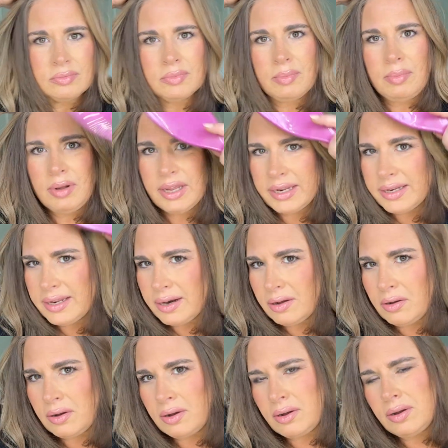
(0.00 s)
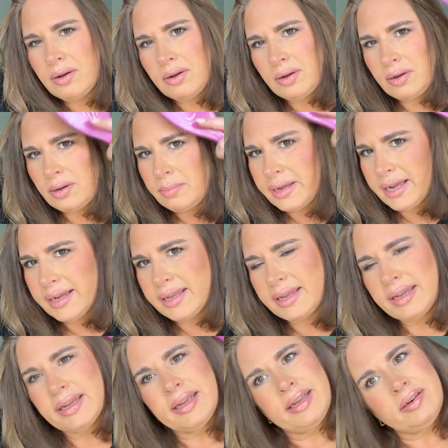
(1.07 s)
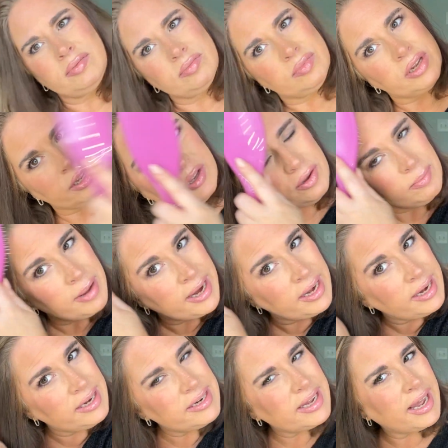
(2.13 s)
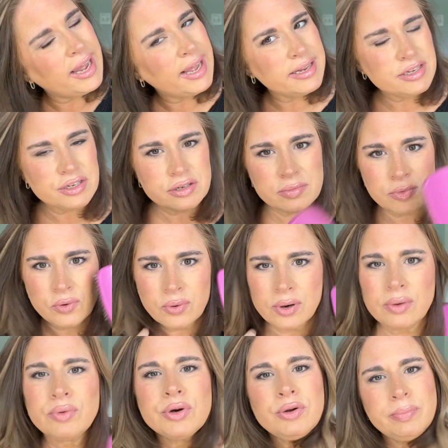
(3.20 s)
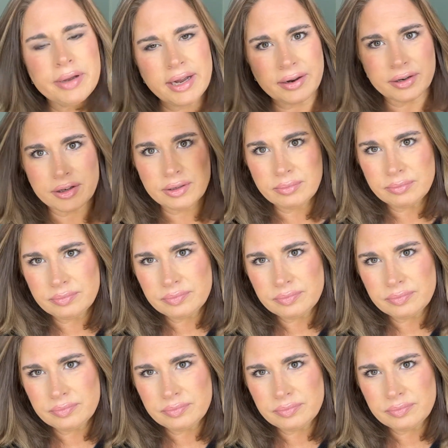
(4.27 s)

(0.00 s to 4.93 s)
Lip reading: blend it all back in. You may need to add some more root powder.